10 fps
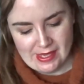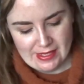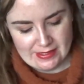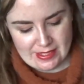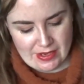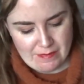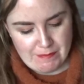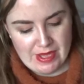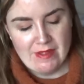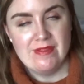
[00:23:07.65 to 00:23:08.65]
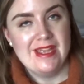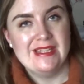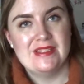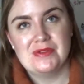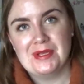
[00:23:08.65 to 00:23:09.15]
So
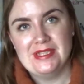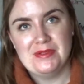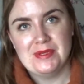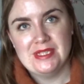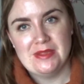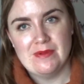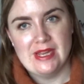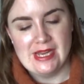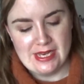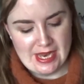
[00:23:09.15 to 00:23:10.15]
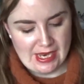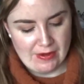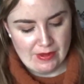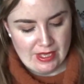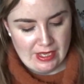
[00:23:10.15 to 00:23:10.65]
birthdays 2023.
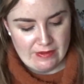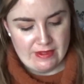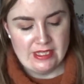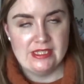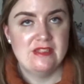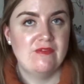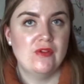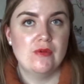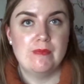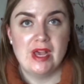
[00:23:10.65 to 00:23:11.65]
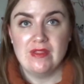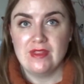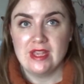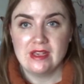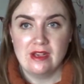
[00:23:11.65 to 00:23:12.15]
Now this is for
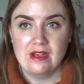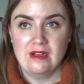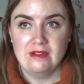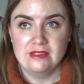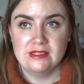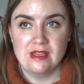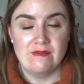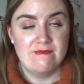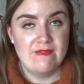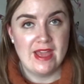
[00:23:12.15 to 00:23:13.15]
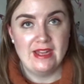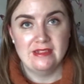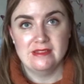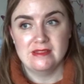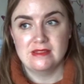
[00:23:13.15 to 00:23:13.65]
birthday cards,
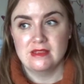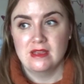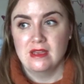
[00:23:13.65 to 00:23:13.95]
events,